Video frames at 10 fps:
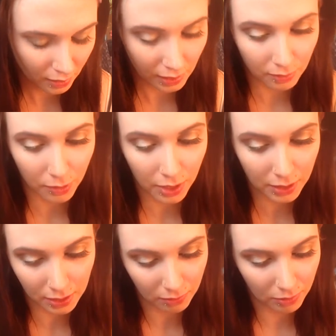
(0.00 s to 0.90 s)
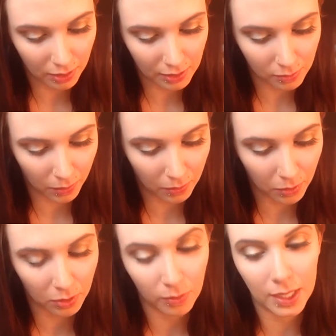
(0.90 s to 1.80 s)
and we're not done with this, but I'm
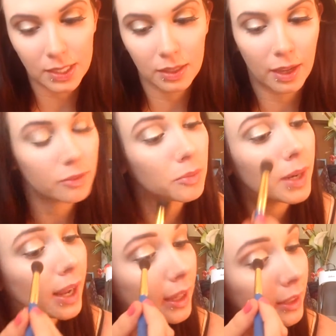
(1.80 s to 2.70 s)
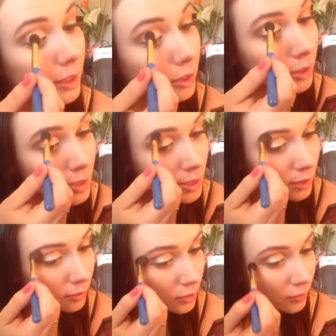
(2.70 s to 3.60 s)
going to wait till after my eyeliner and
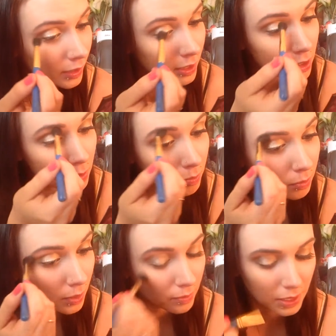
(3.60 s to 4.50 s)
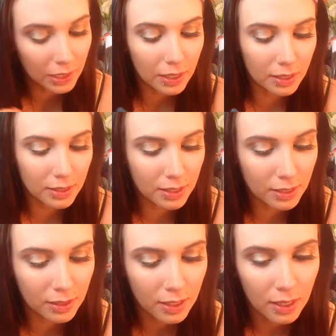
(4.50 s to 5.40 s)
stuff to finish. But I'm taking
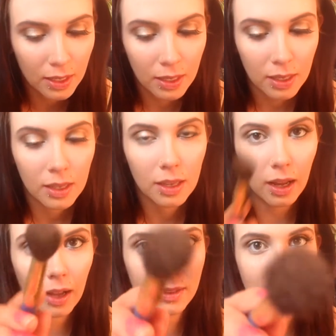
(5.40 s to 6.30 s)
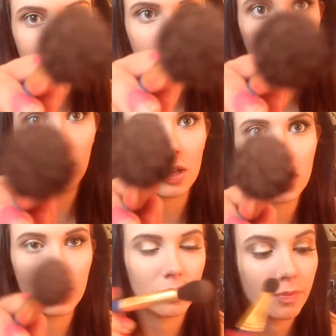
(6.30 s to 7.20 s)
Sin on the same
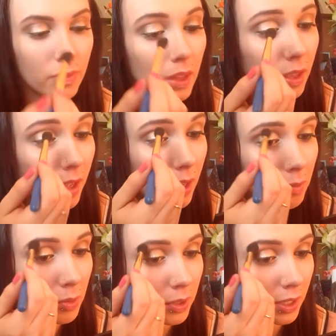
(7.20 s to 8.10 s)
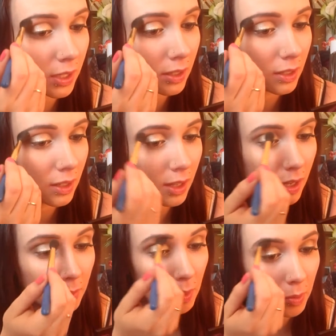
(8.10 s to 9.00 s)
brush and putting it
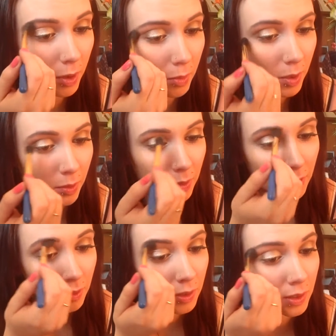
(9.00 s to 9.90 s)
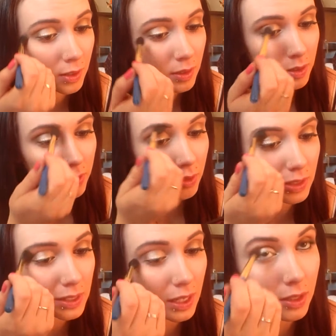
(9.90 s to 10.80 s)
on my brow bone, so a
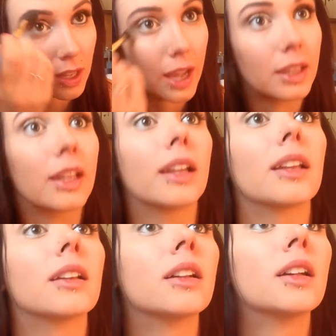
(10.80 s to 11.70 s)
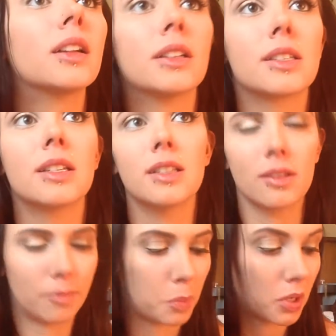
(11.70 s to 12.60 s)
subtle highlight. Sin is a
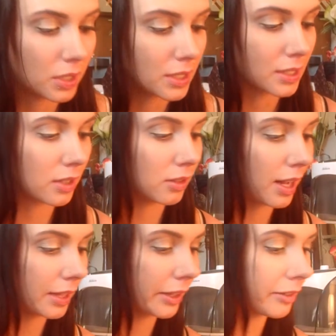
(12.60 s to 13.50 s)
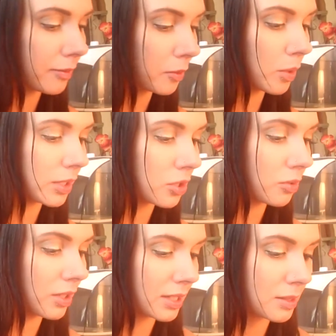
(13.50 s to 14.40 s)
pretty subtle highlight for what
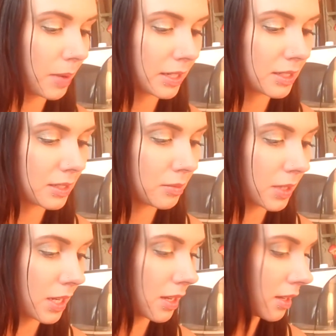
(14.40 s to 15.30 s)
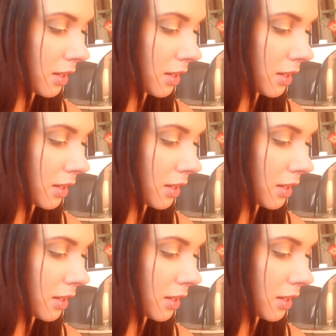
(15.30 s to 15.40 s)
you'd expect it to be.